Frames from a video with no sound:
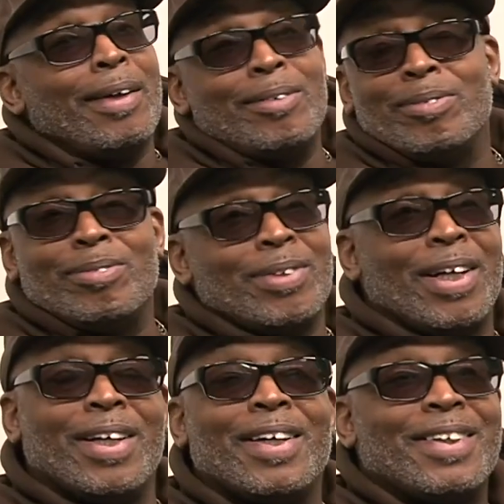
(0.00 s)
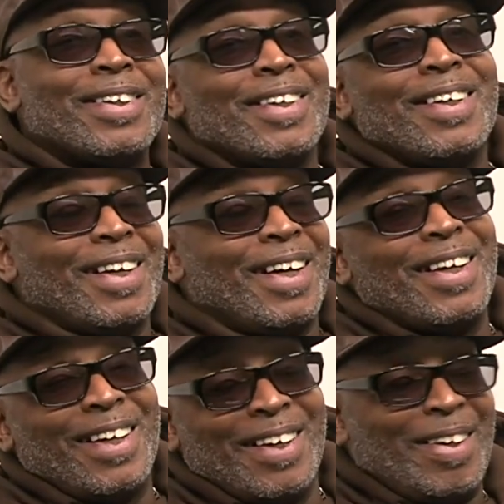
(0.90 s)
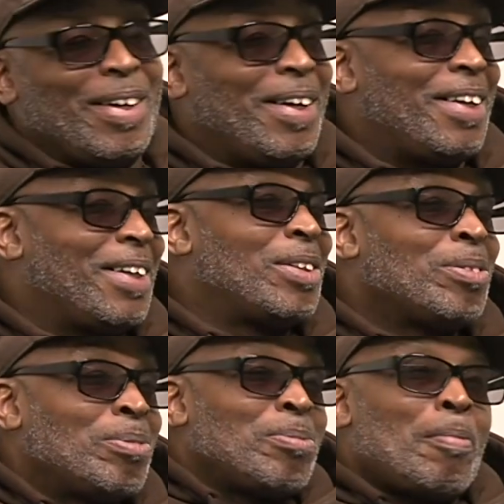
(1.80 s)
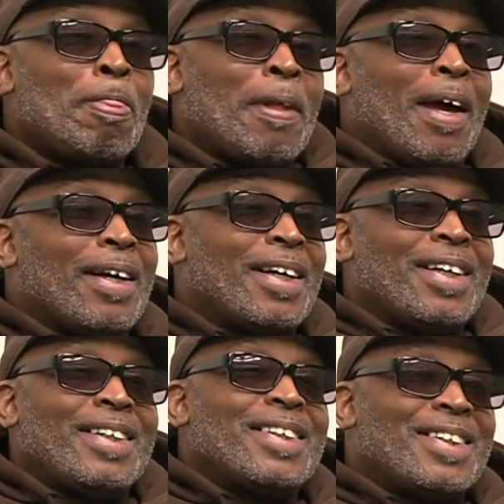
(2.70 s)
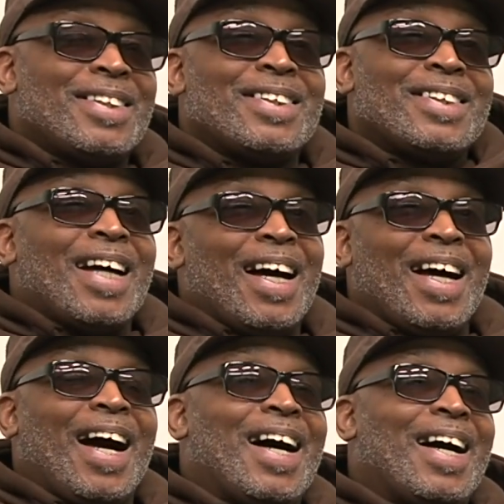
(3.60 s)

touch on stuff because it's like, oh, I be good. I don't want